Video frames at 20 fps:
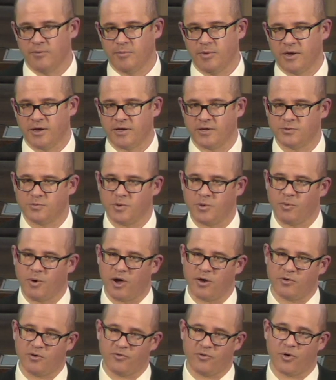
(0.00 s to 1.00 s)
because we
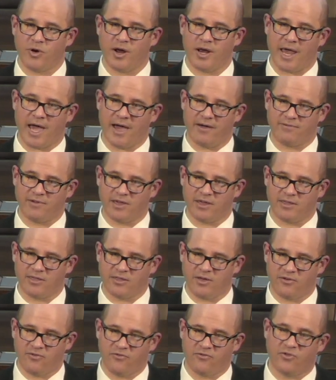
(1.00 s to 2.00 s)
want to avoid having
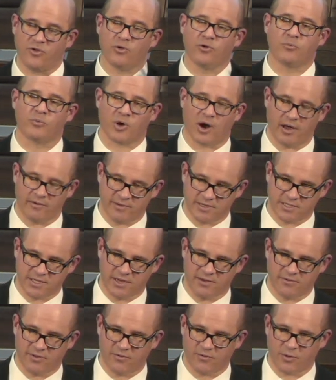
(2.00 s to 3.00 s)
the full privacy
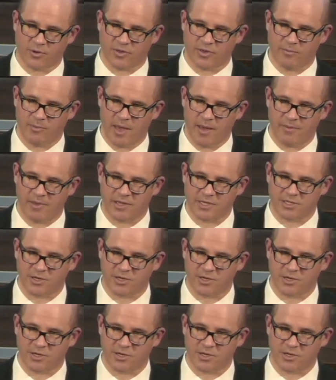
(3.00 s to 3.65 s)
of the Fourth Amendment.